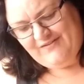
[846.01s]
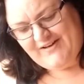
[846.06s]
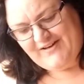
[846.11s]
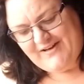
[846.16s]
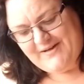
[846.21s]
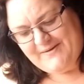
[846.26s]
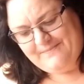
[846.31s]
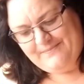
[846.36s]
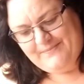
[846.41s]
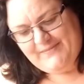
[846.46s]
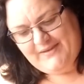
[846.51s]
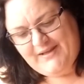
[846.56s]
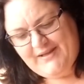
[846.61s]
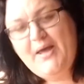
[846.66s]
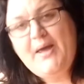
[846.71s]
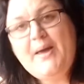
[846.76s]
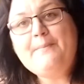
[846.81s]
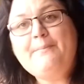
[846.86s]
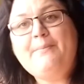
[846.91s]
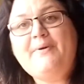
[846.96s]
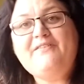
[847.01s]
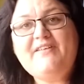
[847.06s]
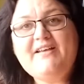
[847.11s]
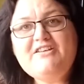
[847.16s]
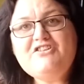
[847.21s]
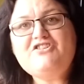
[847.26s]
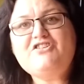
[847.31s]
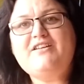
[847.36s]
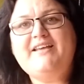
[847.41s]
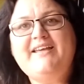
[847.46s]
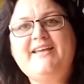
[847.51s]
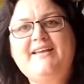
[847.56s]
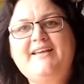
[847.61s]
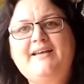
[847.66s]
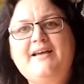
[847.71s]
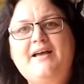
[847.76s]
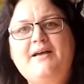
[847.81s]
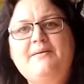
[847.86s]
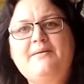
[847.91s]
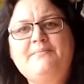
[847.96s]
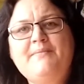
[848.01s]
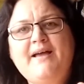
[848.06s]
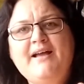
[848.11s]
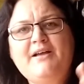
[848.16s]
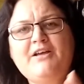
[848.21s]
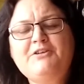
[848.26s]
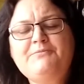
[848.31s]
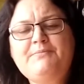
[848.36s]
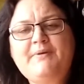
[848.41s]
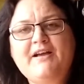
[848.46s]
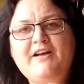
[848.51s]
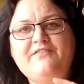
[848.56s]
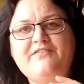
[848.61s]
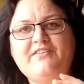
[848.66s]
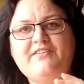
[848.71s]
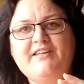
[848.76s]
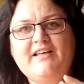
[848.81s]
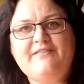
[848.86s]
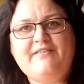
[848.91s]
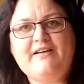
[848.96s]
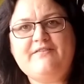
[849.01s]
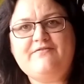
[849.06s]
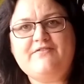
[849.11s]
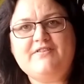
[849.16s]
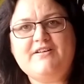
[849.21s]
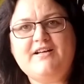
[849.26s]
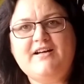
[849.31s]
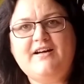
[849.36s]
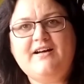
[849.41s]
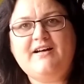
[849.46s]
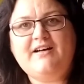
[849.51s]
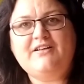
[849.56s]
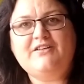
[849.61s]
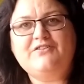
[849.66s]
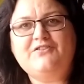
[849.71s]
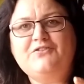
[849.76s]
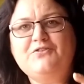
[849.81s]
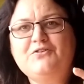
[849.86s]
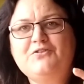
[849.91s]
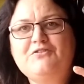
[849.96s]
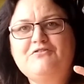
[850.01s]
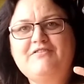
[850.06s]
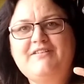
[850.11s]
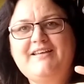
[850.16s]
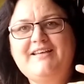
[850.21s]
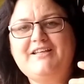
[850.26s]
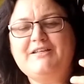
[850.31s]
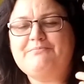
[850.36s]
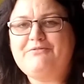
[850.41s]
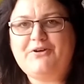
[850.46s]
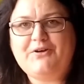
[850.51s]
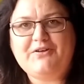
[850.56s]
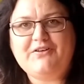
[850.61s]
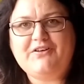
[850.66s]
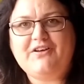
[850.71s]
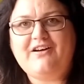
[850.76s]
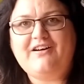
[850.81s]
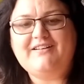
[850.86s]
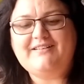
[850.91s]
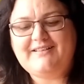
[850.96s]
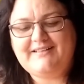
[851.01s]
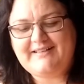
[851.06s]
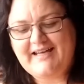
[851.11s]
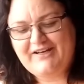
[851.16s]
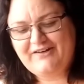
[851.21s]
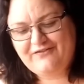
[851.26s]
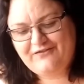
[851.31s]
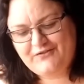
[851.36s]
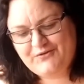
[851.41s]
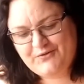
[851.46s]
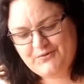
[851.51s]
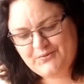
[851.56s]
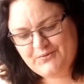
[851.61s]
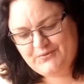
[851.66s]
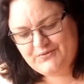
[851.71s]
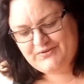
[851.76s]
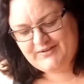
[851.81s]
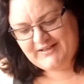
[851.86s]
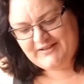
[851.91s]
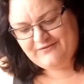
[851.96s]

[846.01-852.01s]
right. But eventually, Matt goes back up to South Africa. Troy is brokenhearted, and of course.